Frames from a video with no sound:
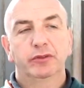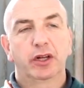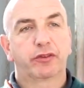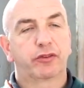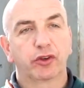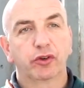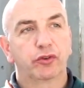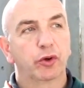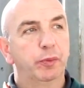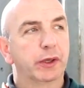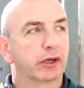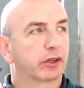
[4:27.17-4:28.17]
not
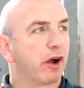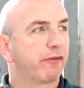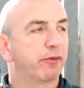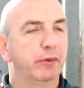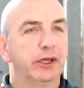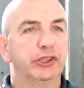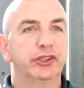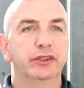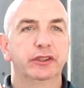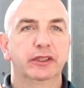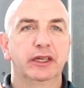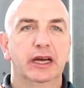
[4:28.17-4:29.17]
so big on
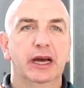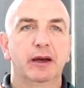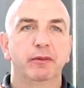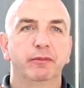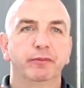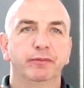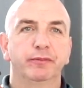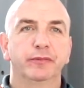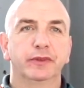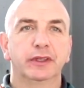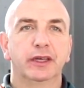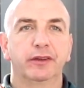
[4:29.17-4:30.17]
conformation
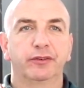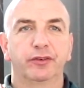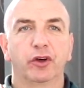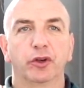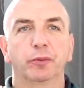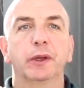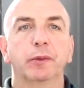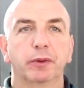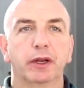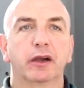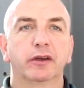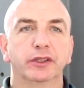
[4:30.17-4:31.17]
as other
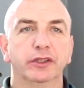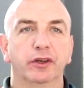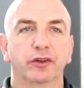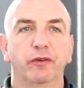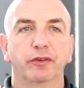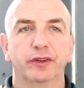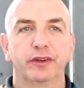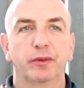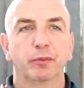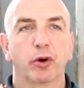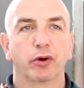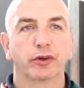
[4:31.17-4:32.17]
people are. You know, obviously it's
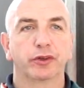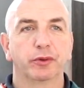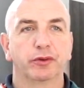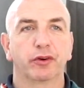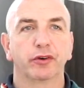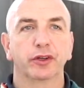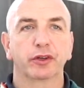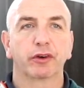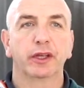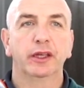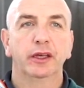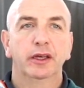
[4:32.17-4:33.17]
important to a certain
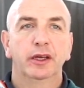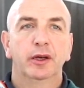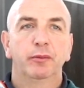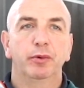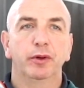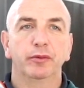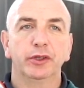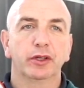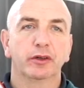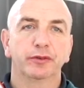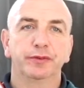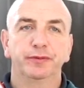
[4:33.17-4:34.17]
degree, but you
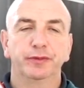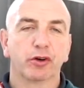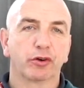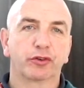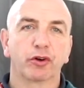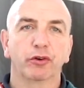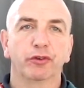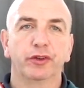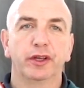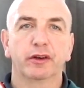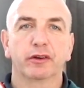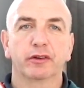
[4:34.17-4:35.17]
know, if a horse turns in